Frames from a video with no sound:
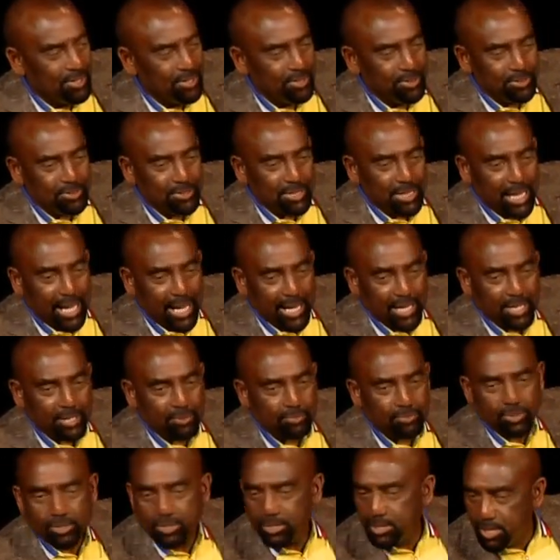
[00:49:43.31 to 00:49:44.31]
Don't you like
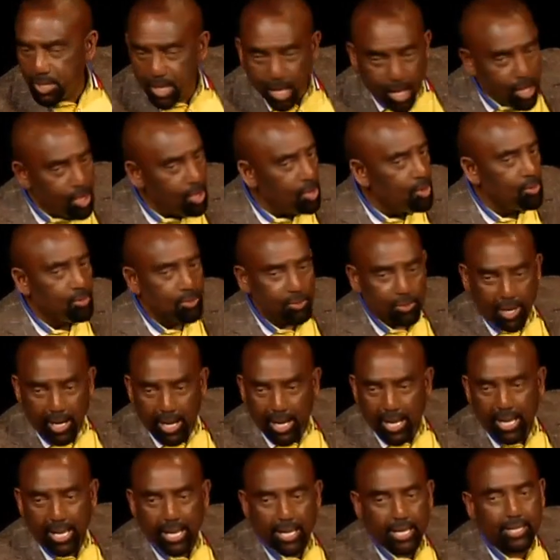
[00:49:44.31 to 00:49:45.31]
him? No,
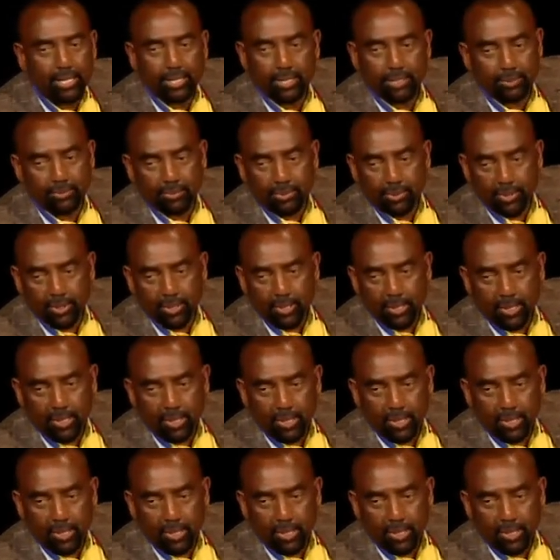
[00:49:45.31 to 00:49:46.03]
I hate him.